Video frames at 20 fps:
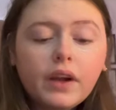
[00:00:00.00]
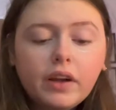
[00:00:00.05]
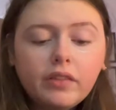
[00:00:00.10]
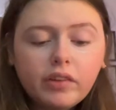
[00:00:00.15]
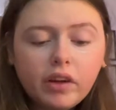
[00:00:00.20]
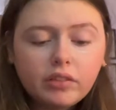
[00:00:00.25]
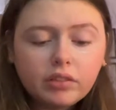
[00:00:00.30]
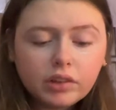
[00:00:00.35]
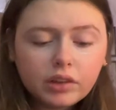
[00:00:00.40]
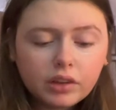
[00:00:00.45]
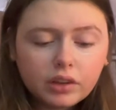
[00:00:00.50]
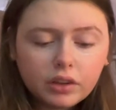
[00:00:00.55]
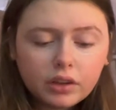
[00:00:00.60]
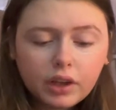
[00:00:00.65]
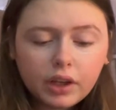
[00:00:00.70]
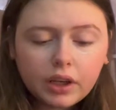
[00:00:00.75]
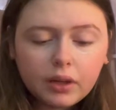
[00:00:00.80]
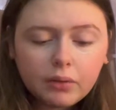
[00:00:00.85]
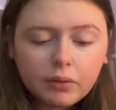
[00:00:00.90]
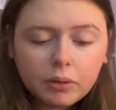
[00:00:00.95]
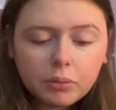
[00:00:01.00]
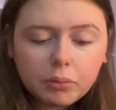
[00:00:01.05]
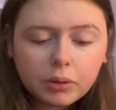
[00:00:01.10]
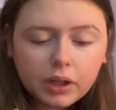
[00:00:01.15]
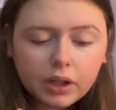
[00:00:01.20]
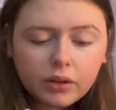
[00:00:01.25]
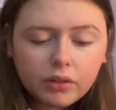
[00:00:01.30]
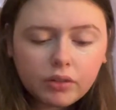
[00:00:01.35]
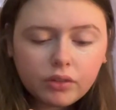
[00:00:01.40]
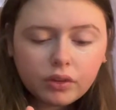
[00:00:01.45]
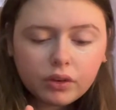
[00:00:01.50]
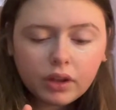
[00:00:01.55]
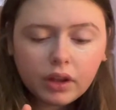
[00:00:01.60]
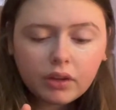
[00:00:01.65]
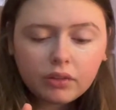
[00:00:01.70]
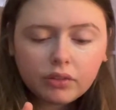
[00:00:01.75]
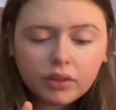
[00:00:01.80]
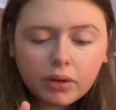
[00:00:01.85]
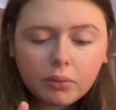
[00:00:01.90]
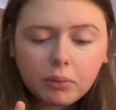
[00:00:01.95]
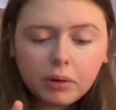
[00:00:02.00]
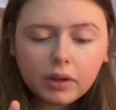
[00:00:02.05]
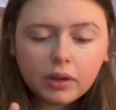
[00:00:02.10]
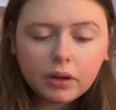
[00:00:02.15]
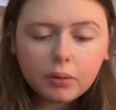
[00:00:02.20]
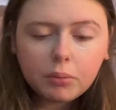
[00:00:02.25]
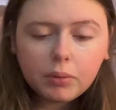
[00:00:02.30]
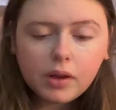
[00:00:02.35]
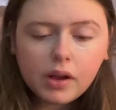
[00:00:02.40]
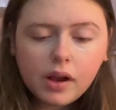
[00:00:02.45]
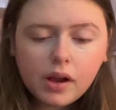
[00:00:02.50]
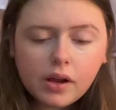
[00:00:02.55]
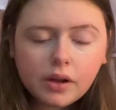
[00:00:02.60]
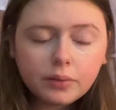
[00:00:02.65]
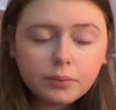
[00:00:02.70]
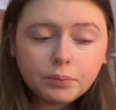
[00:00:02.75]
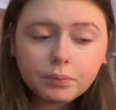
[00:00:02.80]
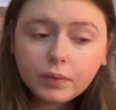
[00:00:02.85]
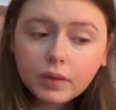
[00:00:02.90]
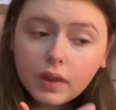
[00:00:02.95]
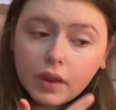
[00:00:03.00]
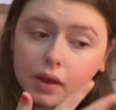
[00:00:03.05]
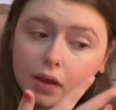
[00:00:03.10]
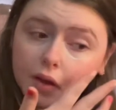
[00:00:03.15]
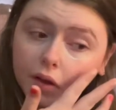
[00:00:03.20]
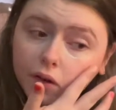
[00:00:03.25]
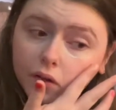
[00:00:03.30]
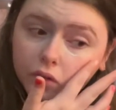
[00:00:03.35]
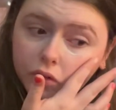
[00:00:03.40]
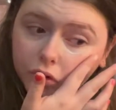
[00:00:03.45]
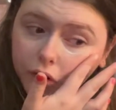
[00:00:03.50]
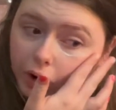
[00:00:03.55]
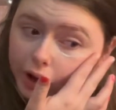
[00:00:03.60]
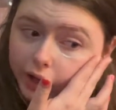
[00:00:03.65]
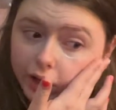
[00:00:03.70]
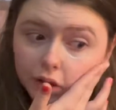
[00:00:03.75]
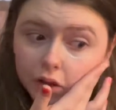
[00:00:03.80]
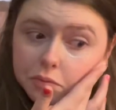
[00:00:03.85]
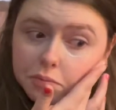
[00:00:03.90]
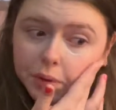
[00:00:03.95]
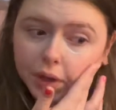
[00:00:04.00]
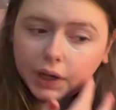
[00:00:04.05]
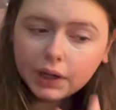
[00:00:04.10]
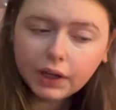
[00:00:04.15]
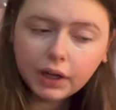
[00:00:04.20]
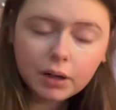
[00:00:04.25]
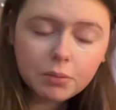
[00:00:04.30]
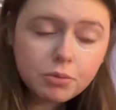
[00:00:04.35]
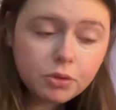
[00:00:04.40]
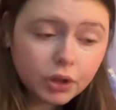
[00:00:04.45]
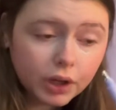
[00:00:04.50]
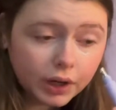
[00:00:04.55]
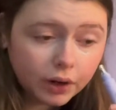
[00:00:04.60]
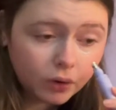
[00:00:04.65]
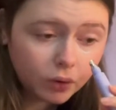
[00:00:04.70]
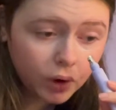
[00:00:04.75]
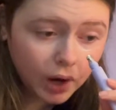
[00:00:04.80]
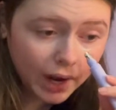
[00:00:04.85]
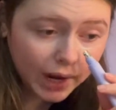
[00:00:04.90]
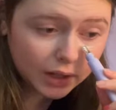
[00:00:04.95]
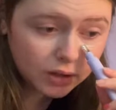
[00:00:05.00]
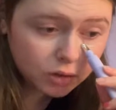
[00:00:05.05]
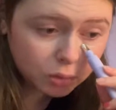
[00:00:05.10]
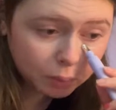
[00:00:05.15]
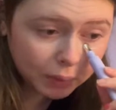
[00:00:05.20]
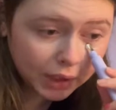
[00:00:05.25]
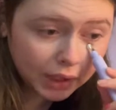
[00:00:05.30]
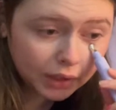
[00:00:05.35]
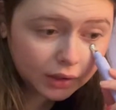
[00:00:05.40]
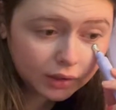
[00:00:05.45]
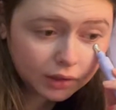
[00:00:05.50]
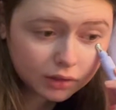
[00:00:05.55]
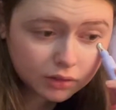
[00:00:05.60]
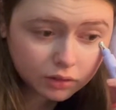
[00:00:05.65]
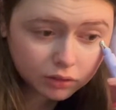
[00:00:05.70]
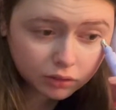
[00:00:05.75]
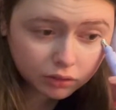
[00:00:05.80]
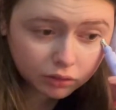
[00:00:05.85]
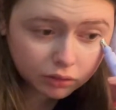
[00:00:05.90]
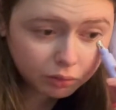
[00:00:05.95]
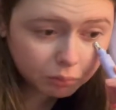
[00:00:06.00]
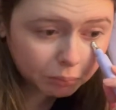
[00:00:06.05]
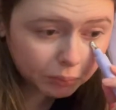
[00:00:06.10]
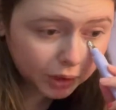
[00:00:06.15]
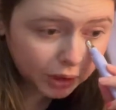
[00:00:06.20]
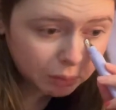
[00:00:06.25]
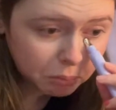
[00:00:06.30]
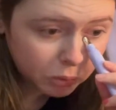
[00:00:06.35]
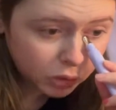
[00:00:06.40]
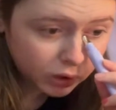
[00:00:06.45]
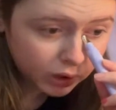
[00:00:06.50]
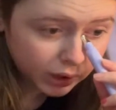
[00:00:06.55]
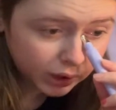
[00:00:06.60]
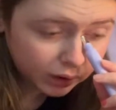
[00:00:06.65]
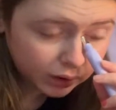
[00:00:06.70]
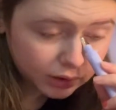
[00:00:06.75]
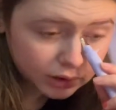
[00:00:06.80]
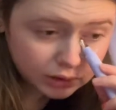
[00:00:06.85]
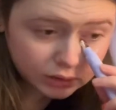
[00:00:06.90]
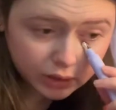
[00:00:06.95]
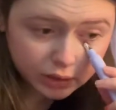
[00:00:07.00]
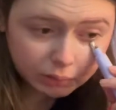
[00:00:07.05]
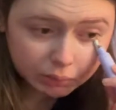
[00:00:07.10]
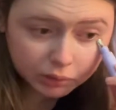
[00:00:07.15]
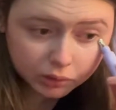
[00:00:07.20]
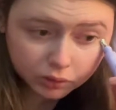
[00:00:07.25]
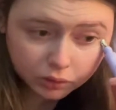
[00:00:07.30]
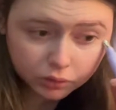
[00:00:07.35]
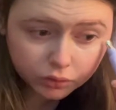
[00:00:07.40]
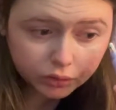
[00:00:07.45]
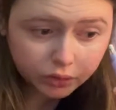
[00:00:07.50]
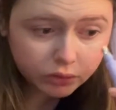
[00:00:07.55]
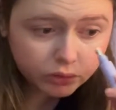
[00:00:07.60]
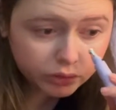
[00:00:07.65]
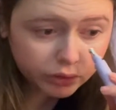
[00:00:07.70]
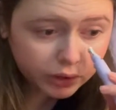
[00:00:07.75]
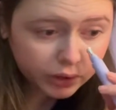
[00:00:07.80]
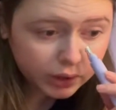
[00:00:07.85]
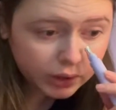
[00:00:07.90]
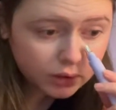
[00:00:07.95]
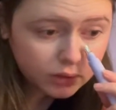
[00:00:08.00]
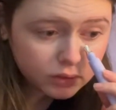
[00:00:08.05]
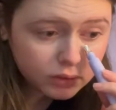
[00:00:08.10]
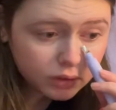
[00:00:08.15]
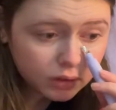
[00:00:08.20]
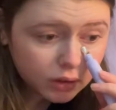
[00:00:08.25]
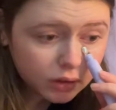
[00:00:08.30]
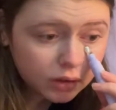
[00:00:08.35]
I've ever heard anyone pronounce her last name either. But so I couldn't pick it up. So I had to wait until Monday morning because they were closed on Sundays.